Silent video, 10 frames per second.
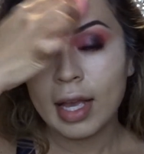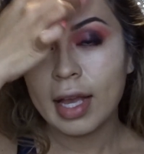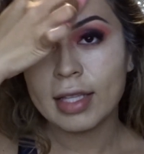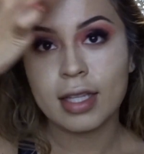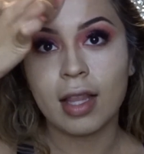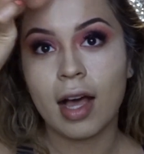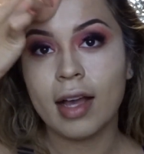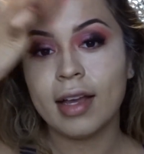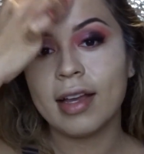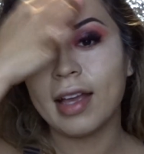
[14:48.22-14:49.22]
It's a lot,
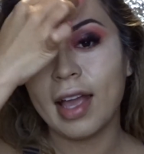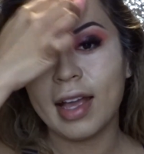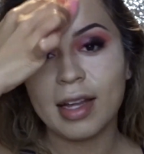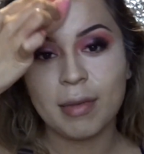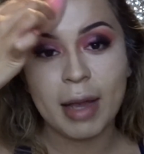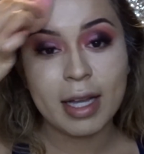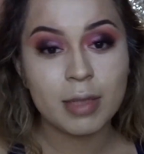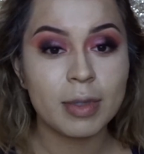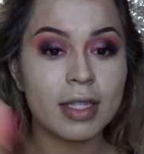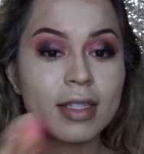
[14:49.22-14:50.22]
and my
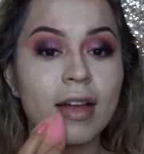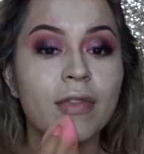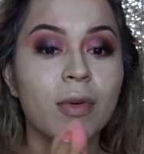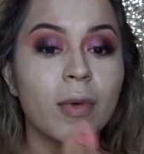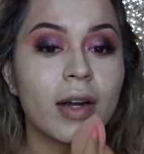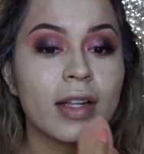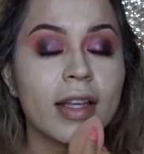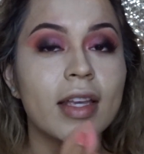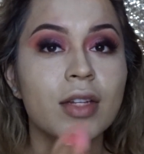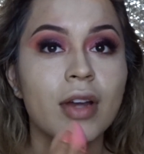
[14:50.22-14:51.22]
husband does that for work.
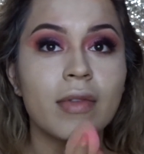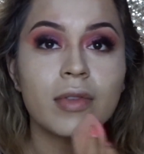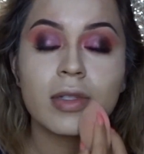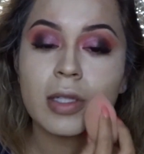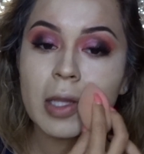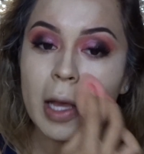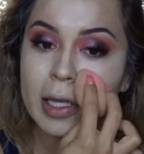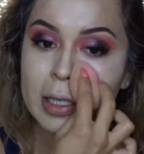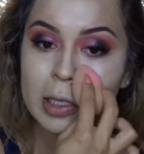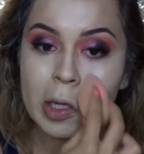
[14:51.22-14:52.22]
Like, he travels a
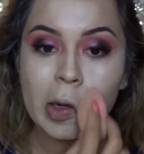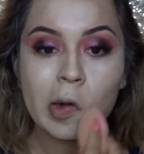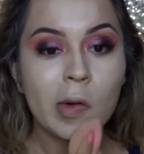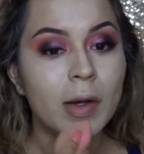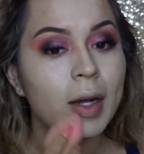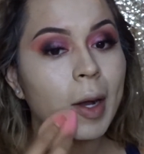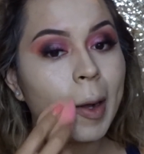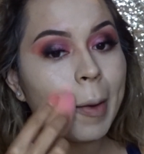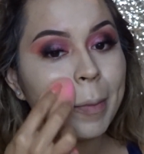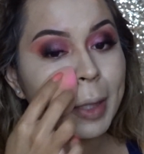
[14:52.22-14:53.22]
lot, so
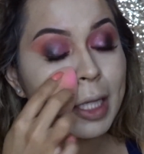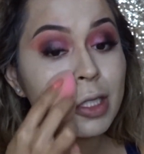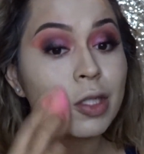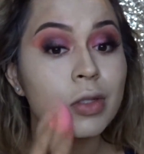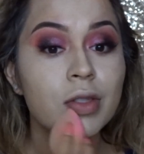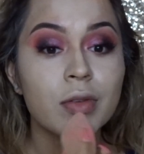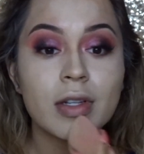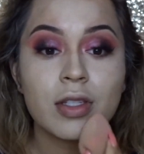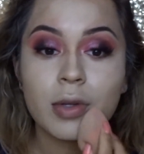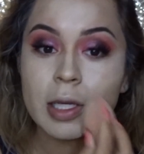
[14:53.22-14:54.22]
he's used to
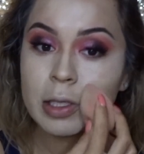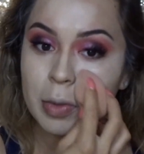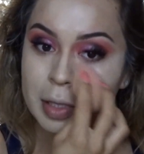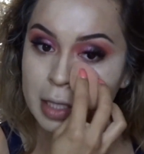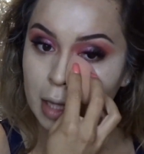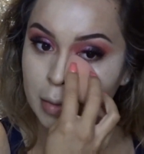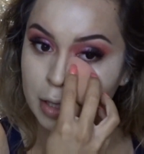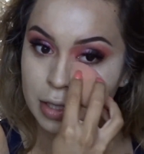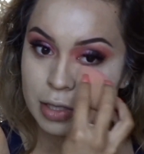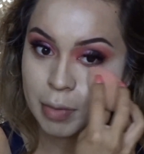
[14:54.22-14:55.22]
it, so he's always telling me
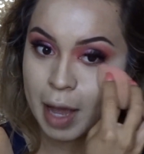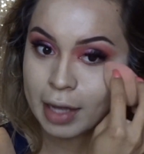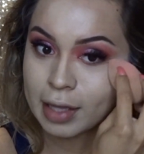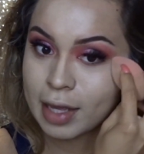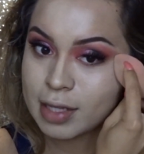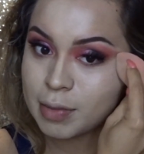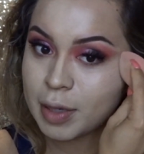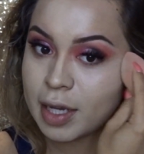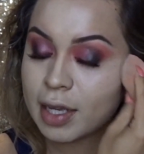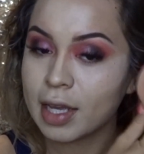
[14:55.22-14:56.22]
just to pack less,
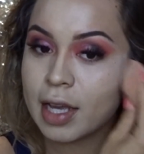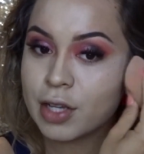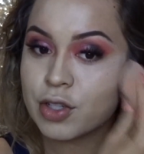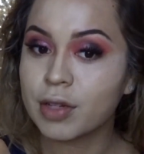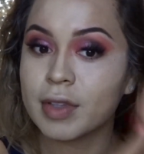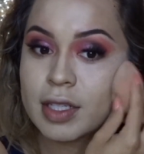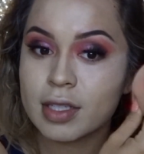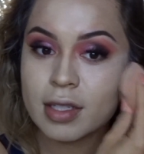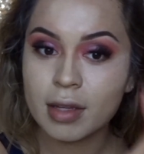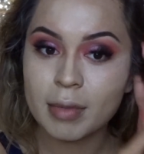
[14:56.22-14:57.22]
but should have
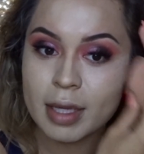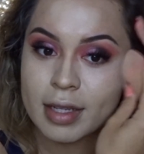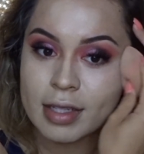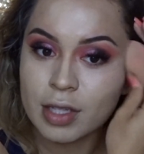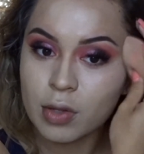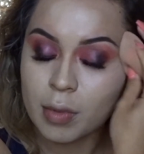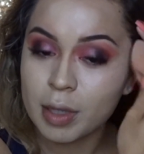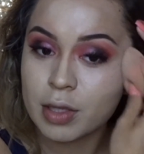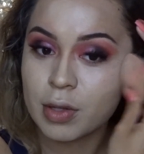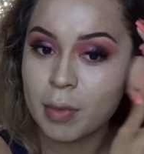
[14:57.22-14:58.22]
listened to him because he told
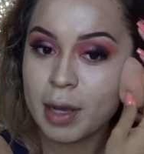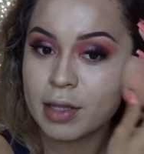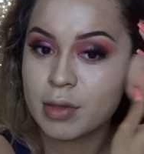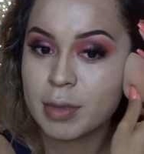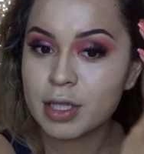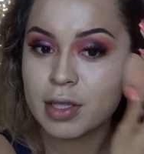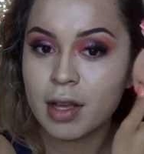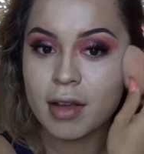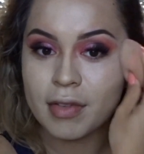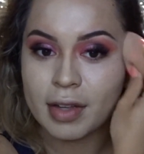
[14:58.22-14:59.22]
me don't pack too much
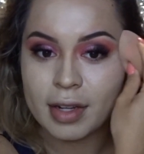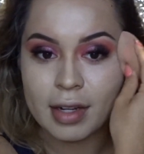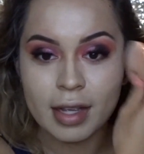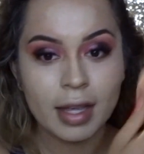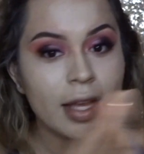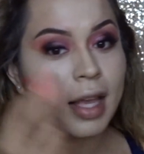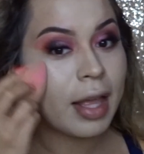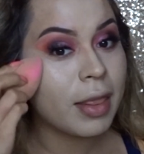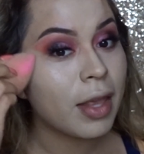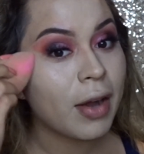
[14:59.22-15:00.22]
stuff, and
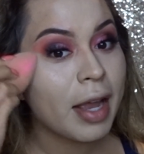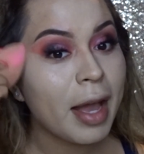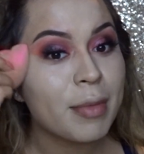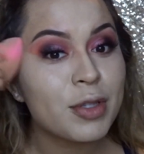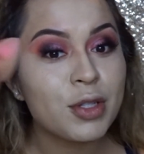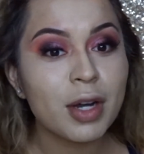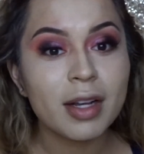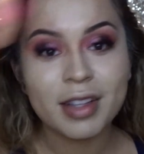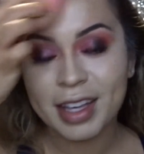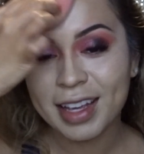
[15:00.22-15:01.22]
there I am
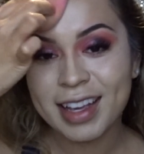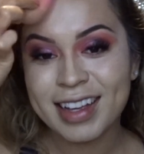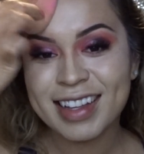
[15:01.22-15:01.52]
struggling.